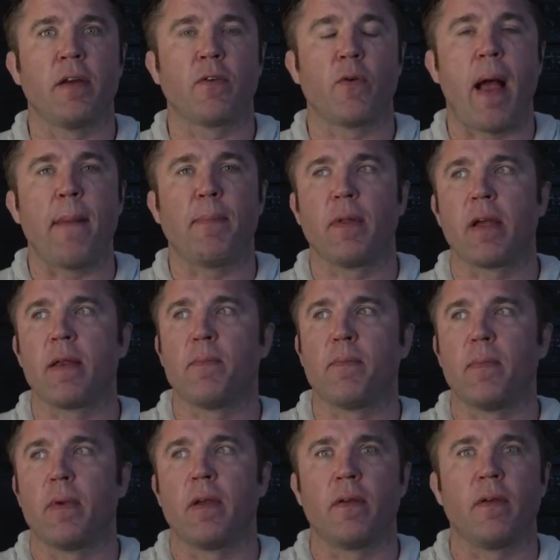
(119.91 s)
in
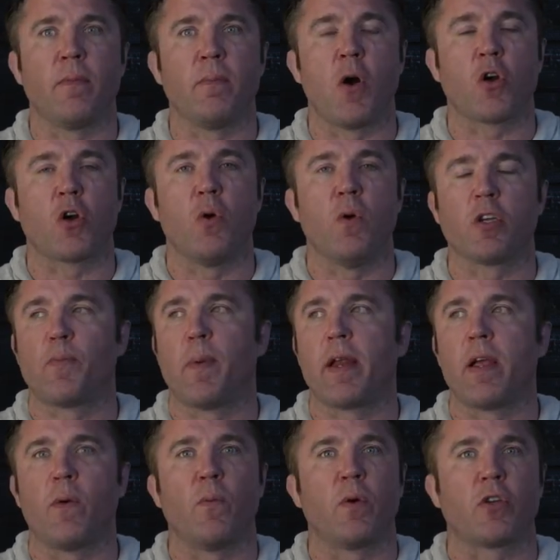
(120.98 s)
grappling, Marco Huaz, but
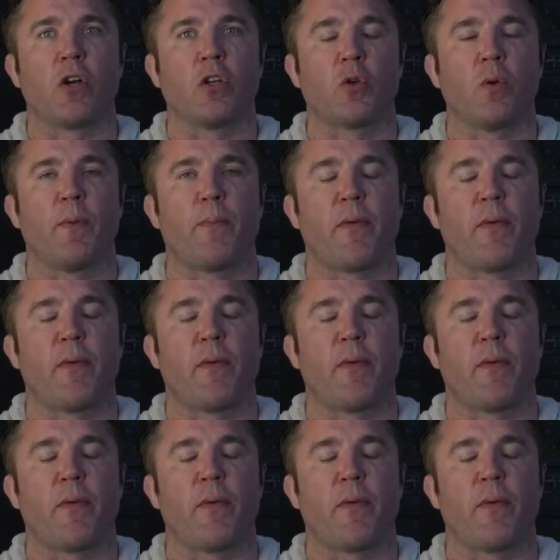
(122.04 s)
he was also a